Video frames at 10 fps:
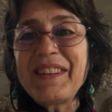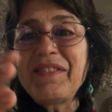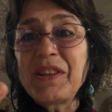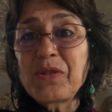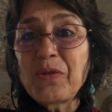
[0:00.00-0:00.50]
if
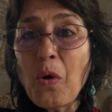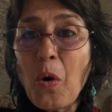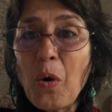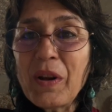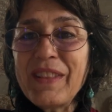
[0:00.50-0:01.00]
there's no
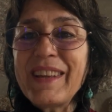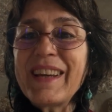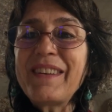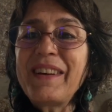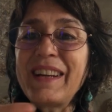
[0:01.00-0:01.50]
hole in
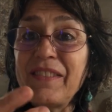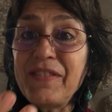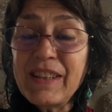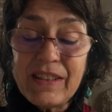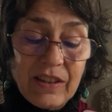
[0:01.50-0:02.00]
there, and if
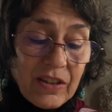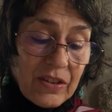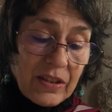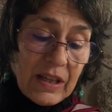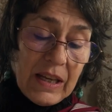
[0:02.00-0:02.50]
it
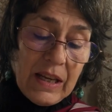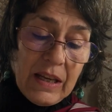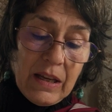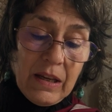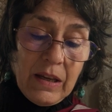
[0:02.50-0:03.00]
does
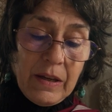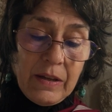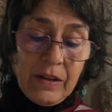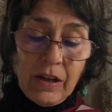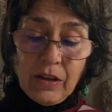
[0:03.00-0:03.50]

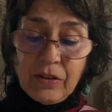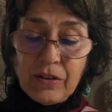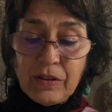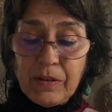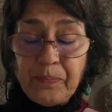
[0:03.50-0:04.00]
not